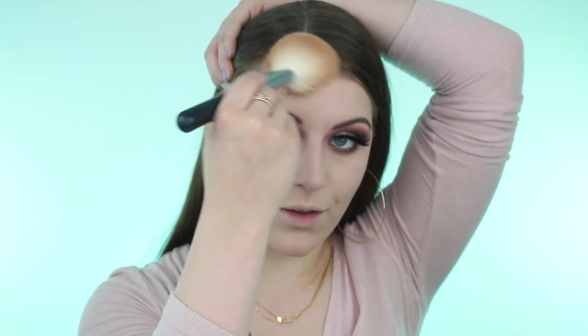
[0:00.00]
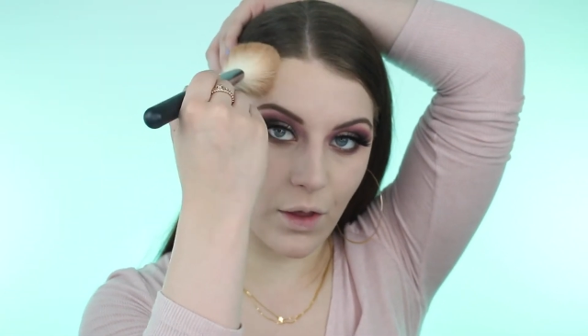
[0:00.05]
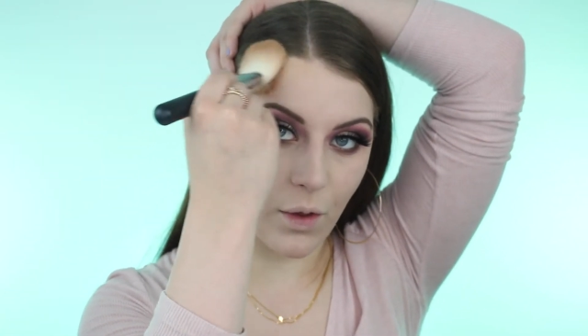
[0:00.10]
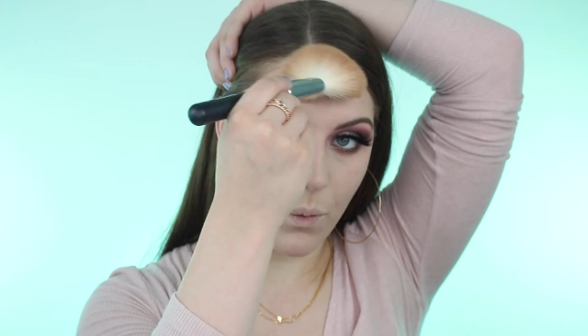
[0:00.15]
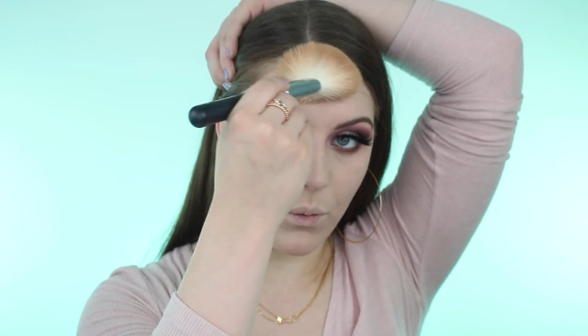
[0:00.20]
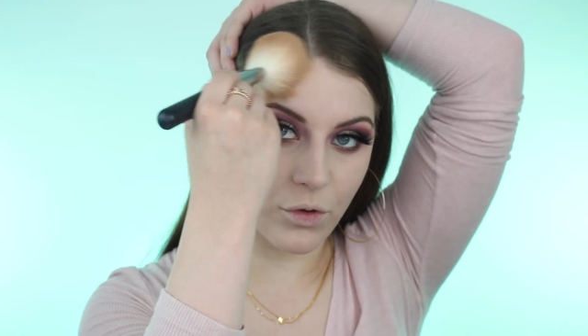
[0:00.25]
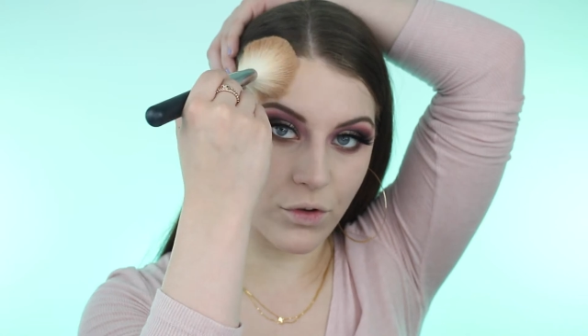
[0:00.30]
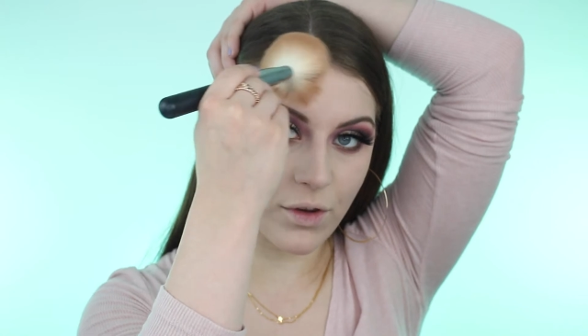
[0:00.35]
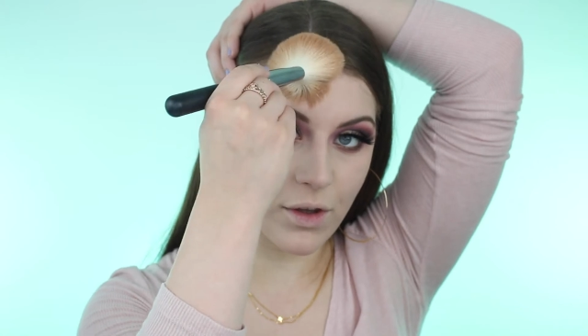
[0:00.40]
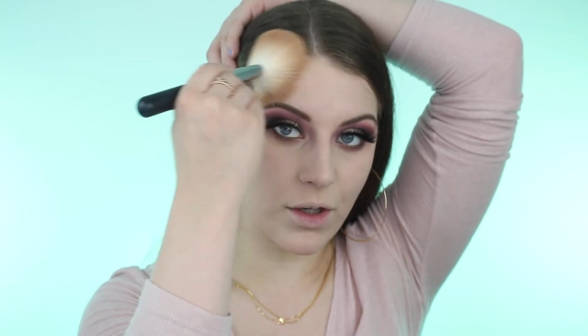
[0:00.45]
so
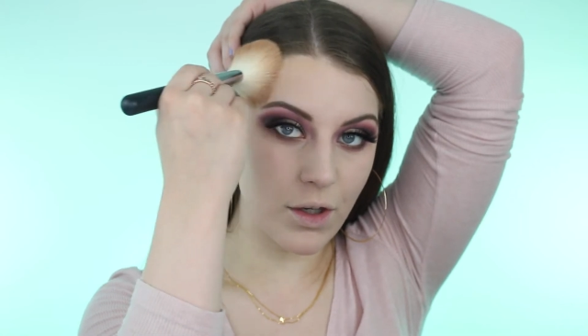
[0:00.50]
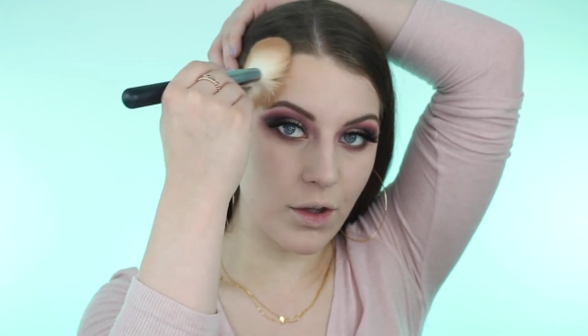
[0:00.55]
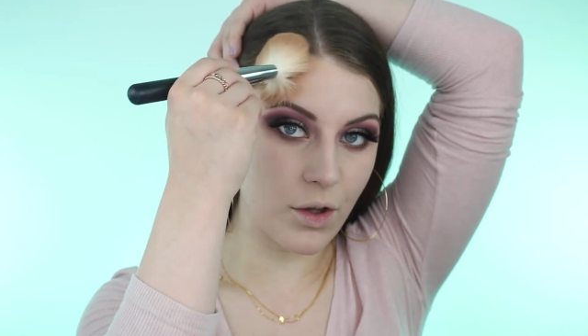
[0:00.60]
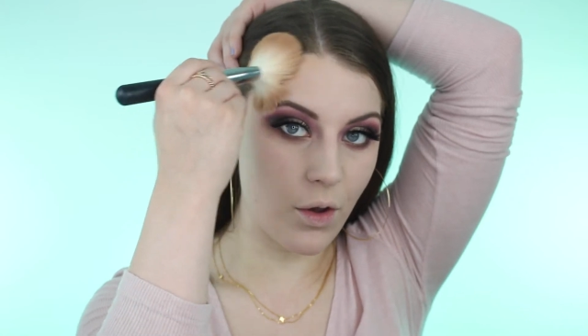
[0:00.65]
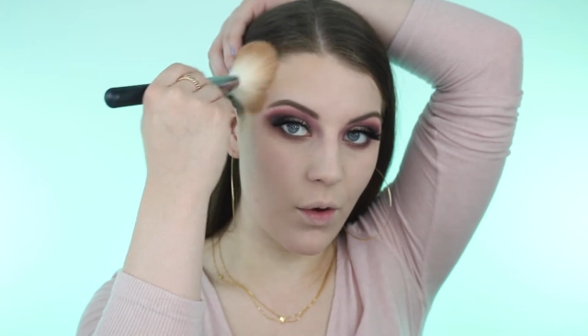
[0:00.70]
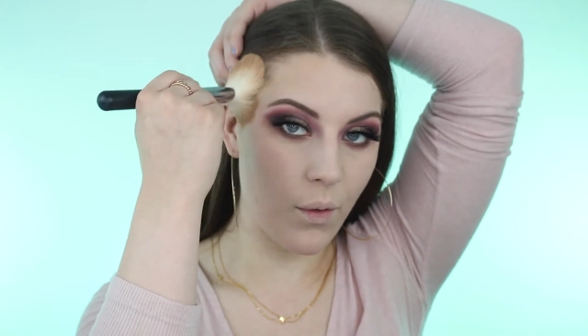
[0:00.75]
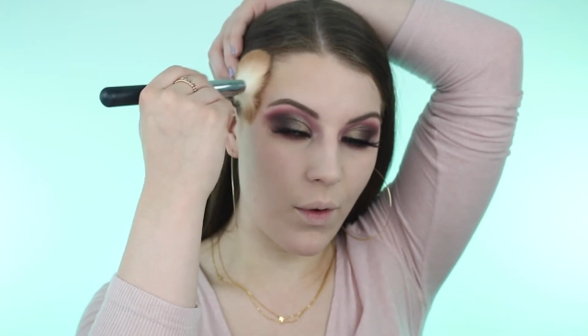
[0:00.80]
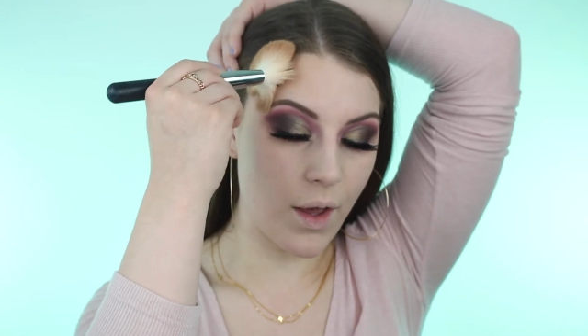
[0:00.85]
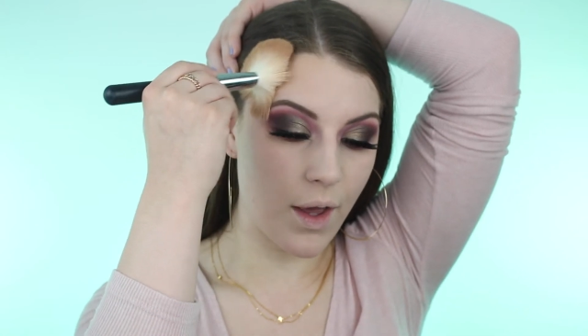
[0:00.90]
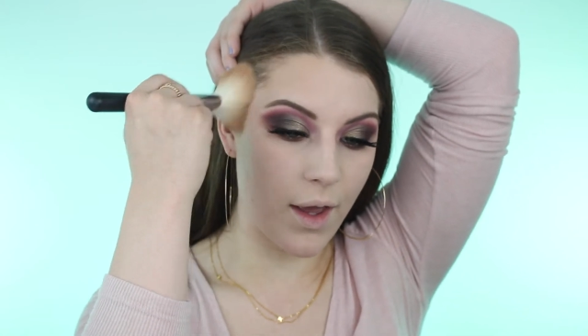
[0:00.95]
I'm just gonna
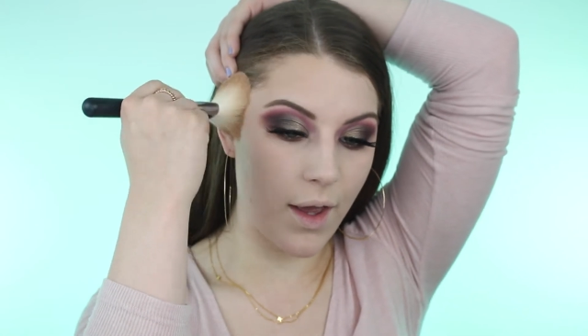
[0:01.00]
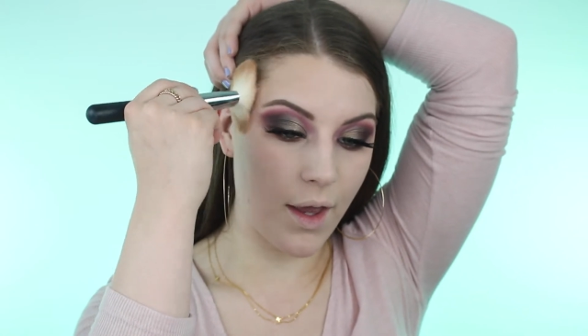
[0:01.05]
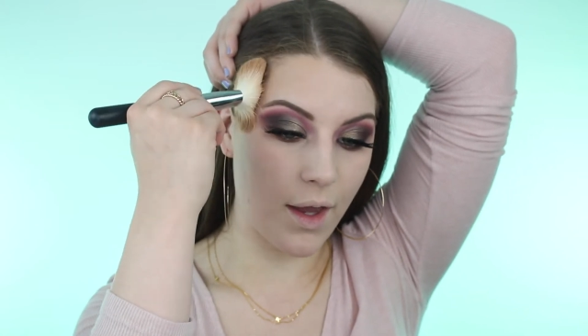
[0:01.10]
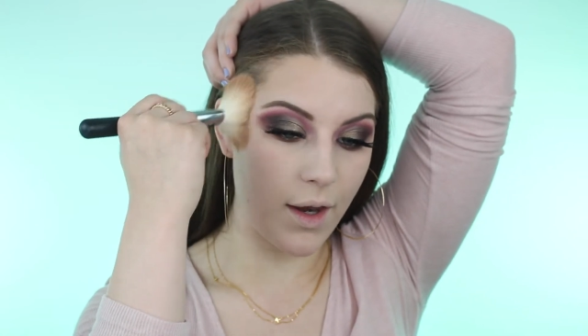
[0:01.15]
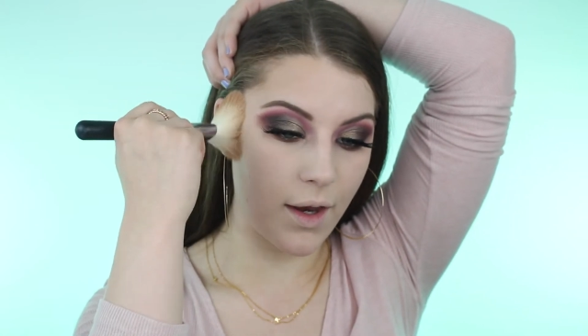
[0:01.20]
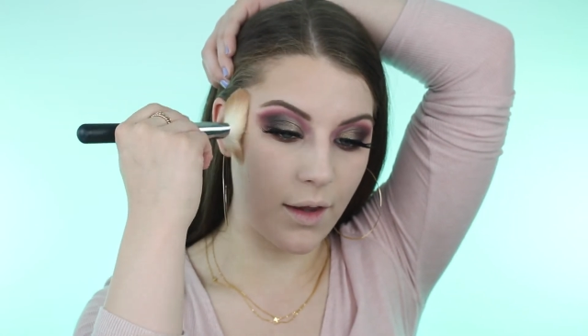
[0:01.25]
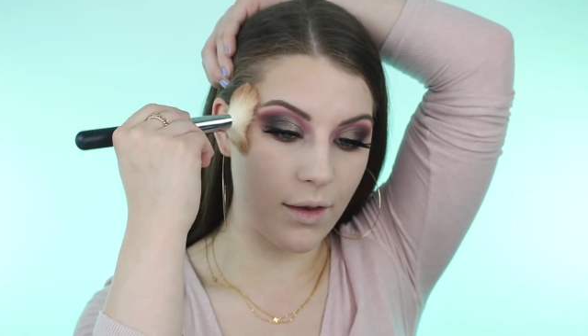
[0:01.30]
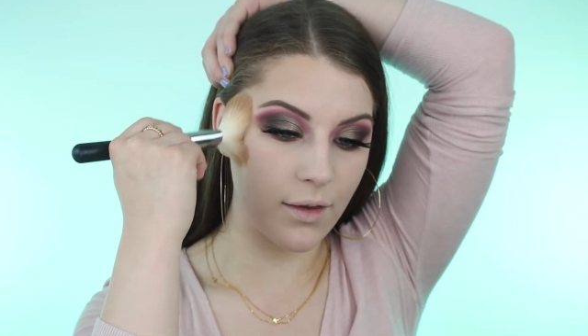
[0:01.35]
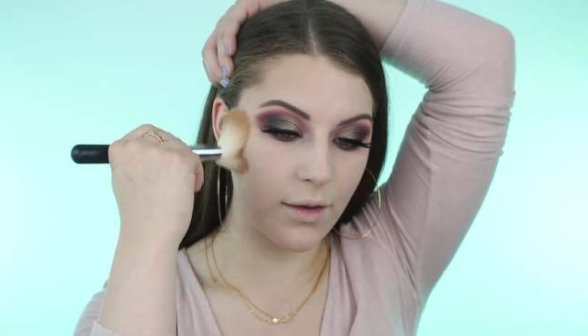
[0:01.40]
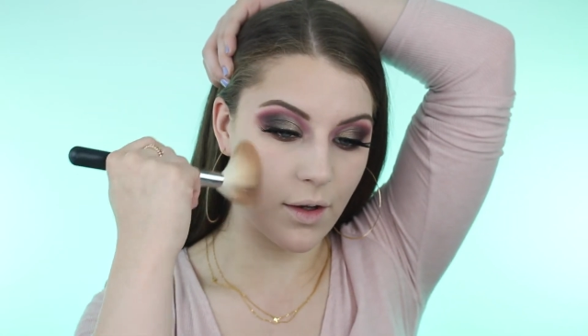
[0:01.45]
go
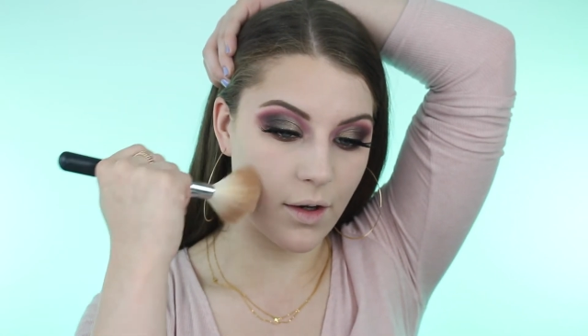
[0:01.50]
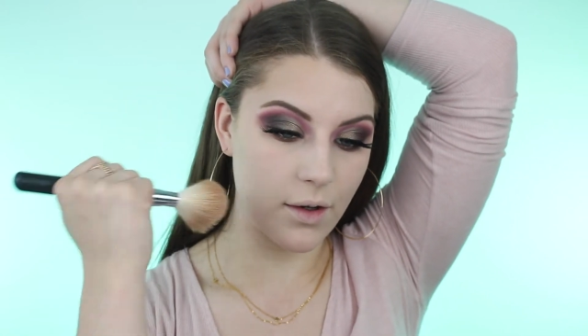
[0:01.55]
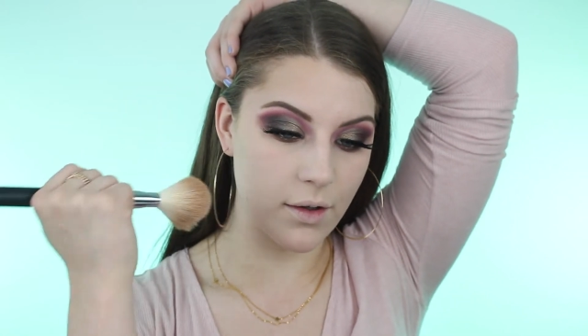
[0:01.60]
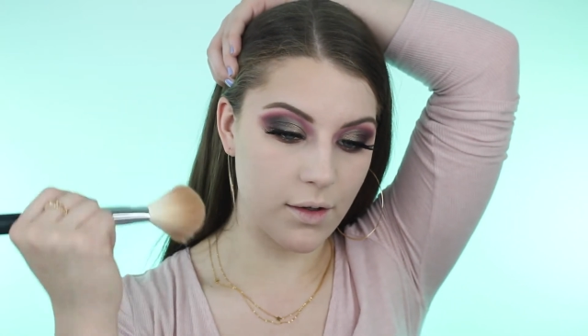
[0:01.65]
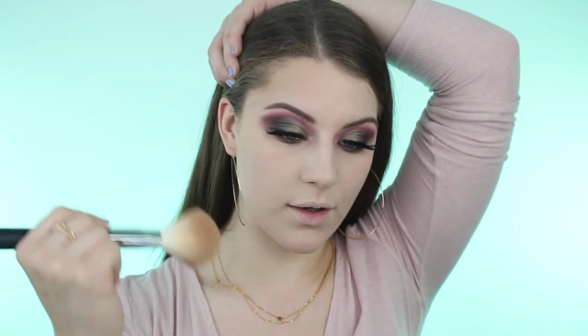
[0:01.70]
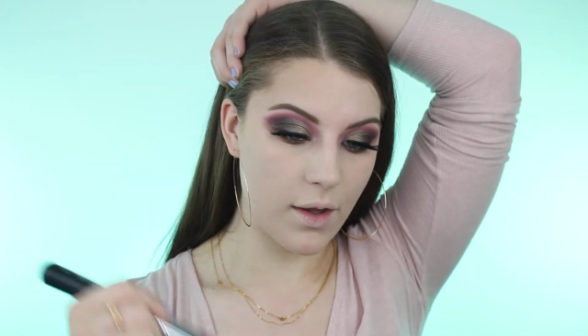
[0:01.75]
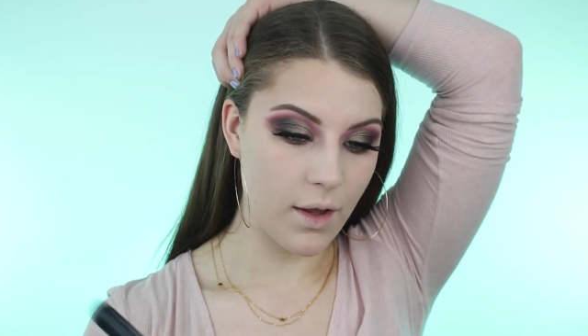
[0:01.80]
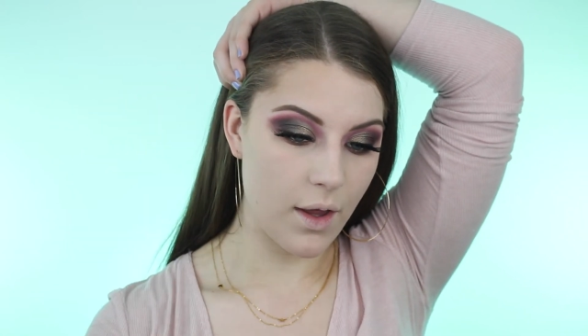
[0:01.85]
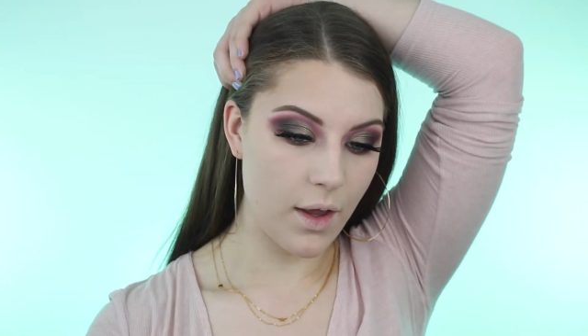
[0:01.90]
ahead and start